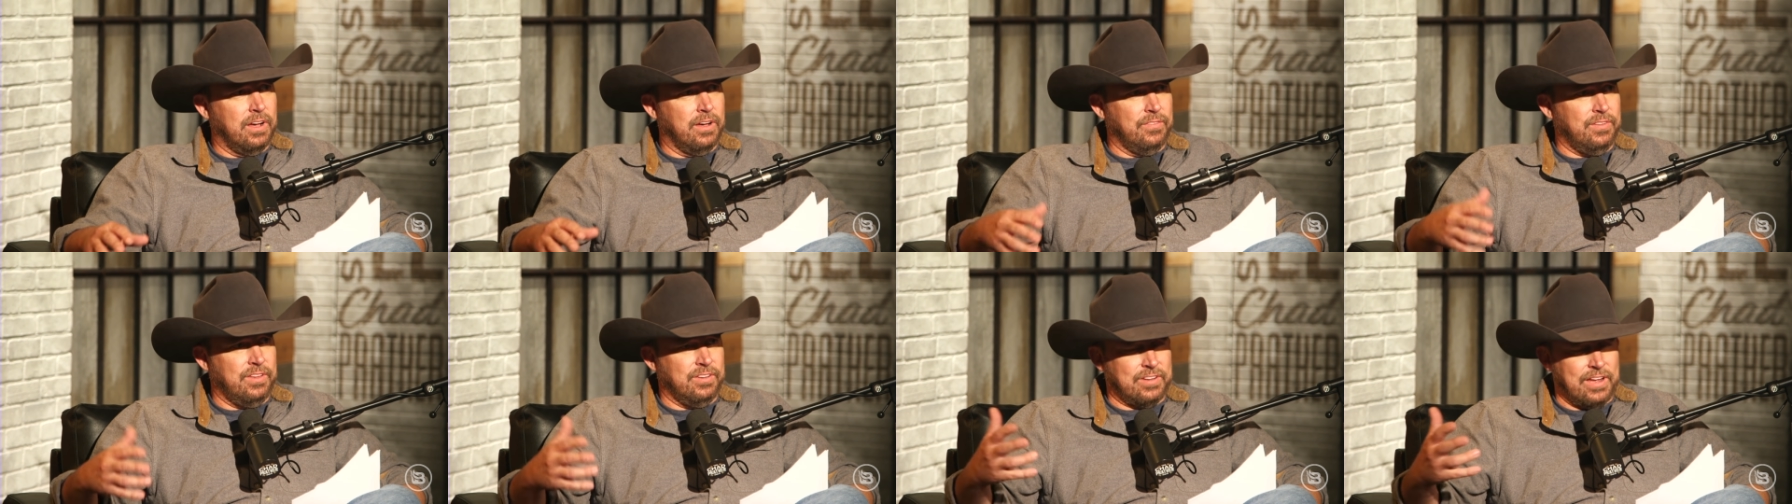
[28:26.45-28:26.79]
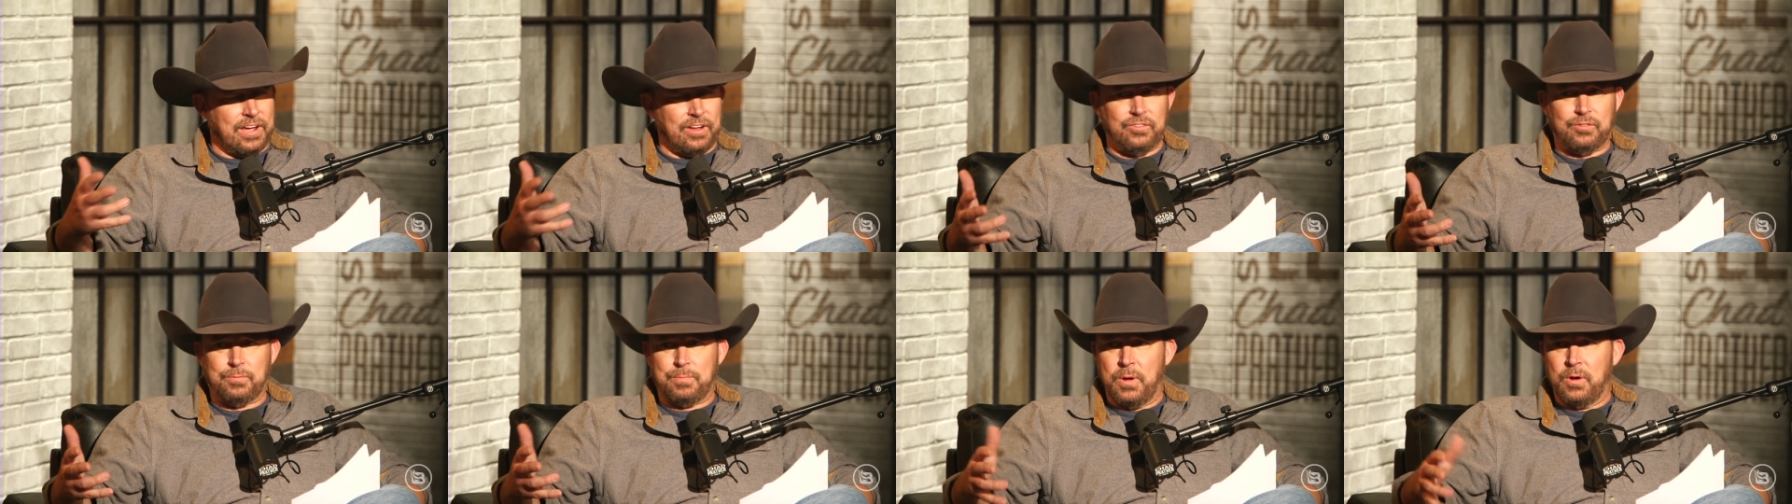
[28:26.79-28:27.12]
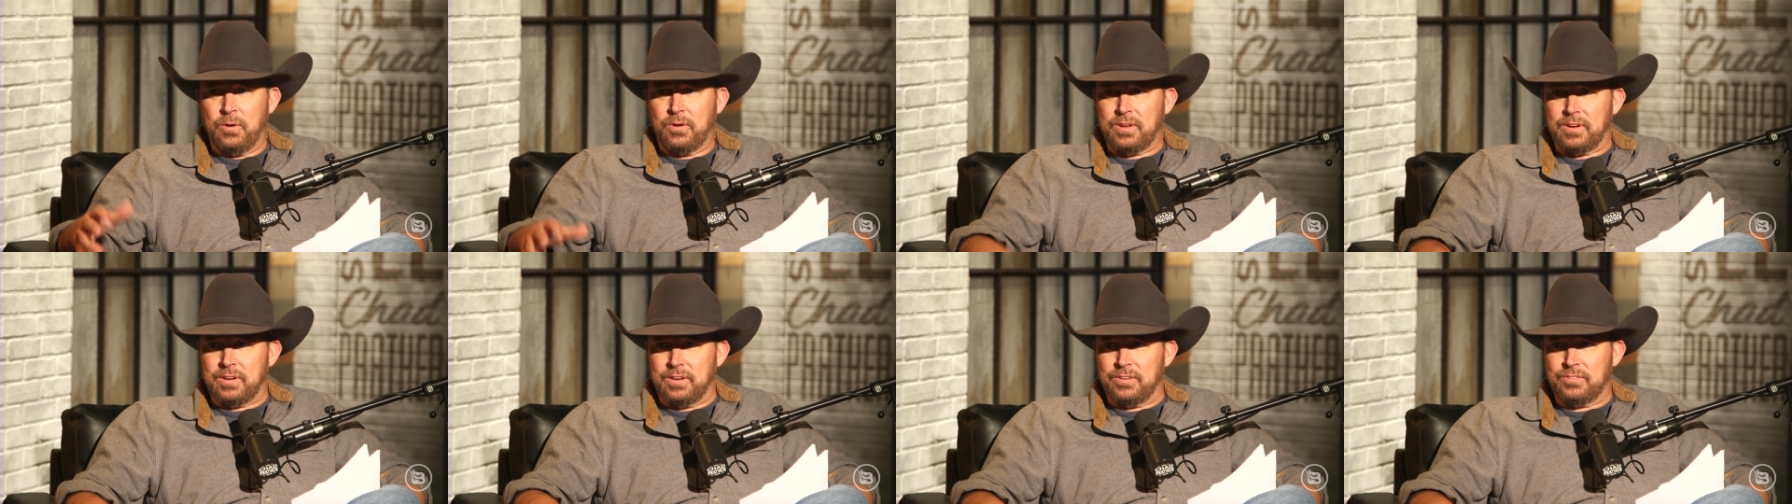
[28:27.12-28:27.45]
of his
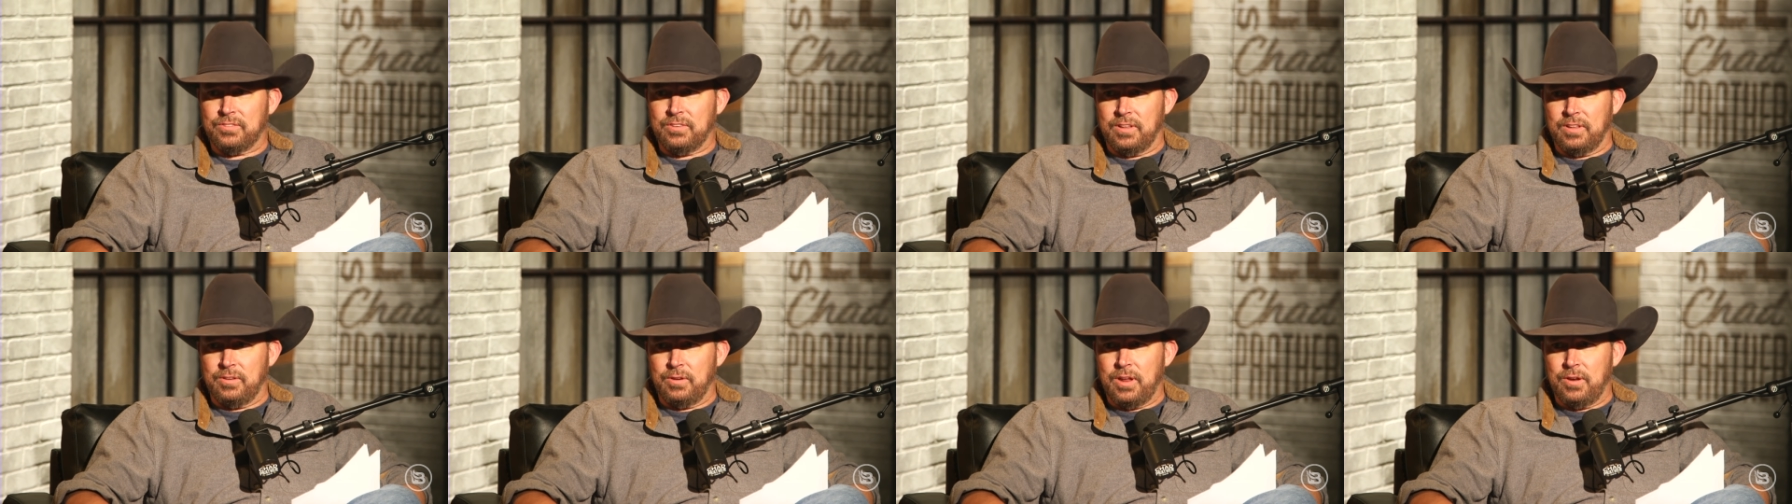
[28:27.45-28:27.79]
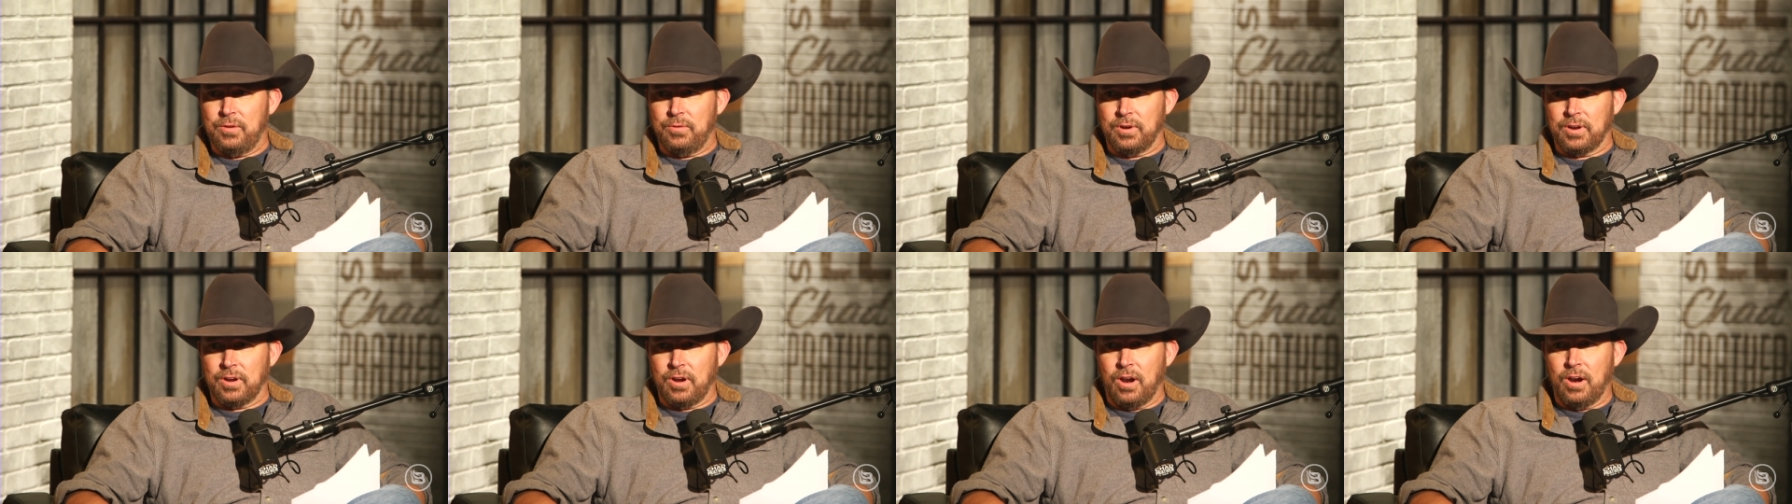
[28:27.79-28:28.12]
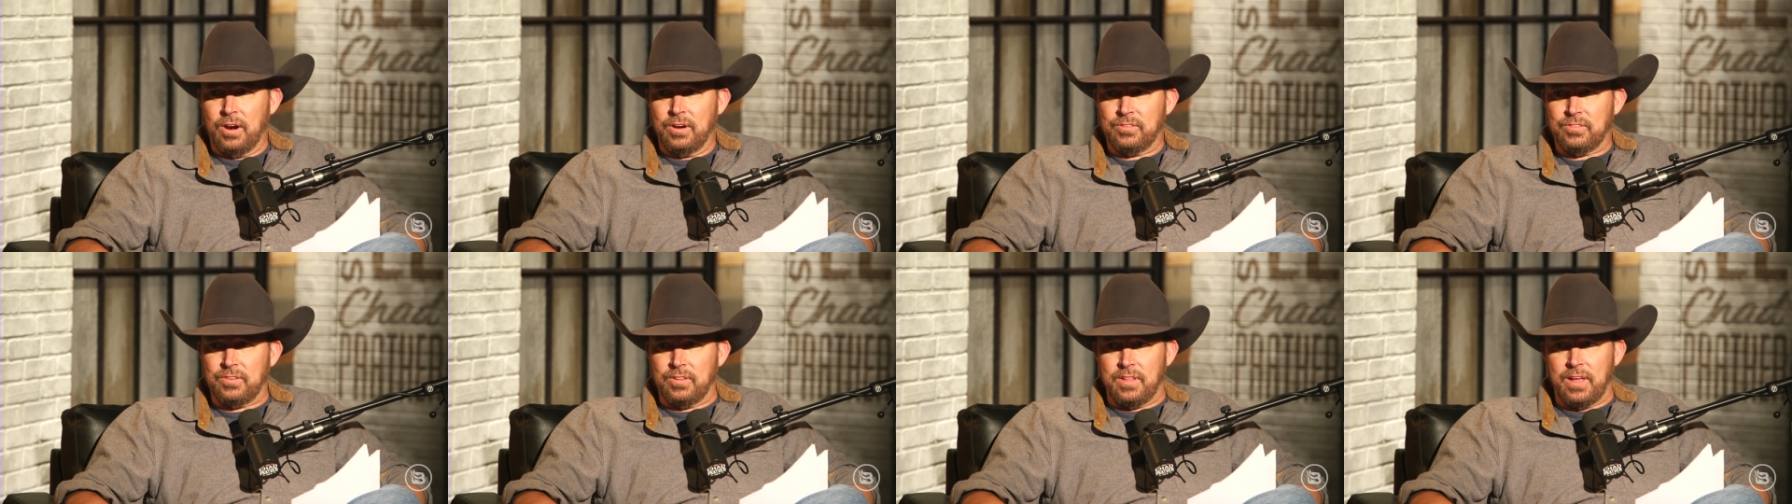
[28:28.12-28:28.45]
outspokenness in in
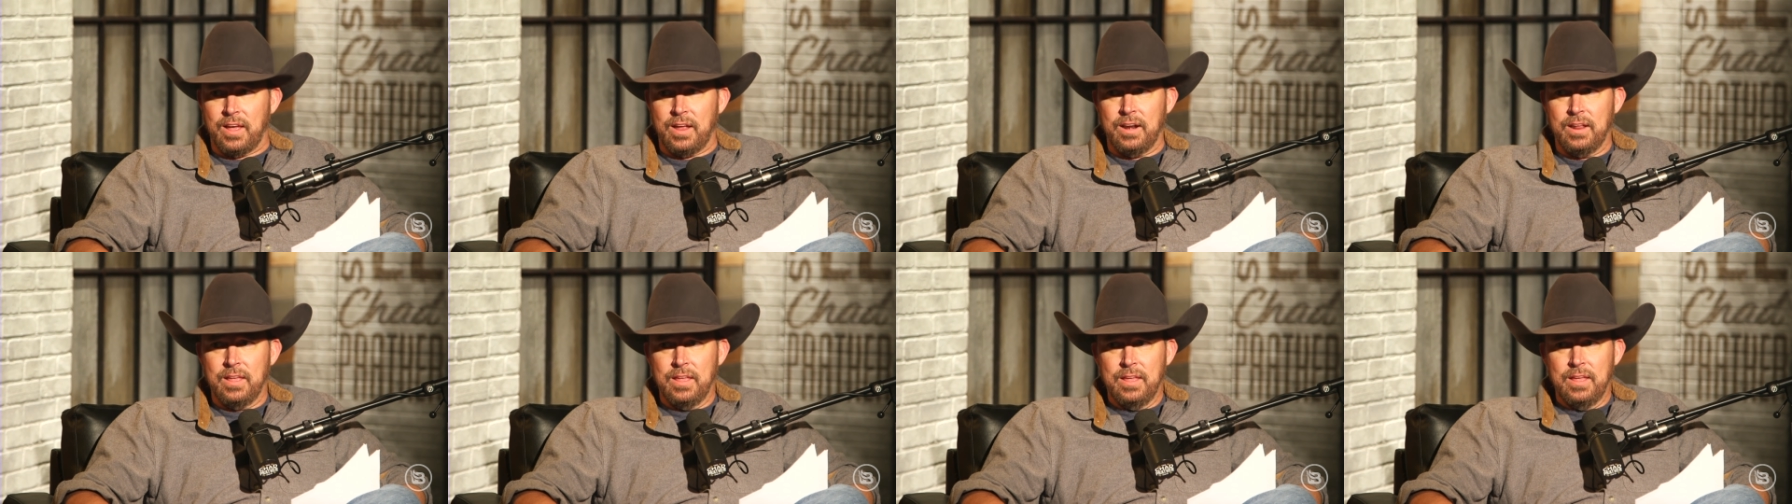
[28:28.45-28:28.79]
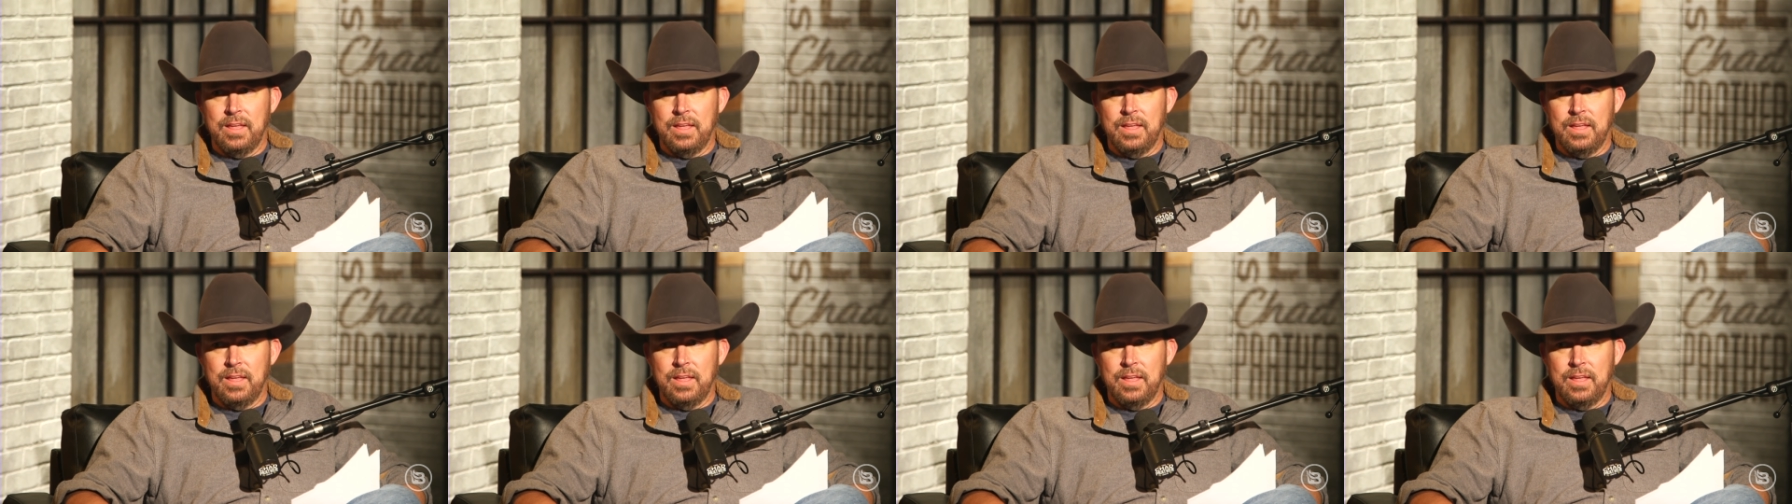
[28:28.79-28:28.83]
regards to that.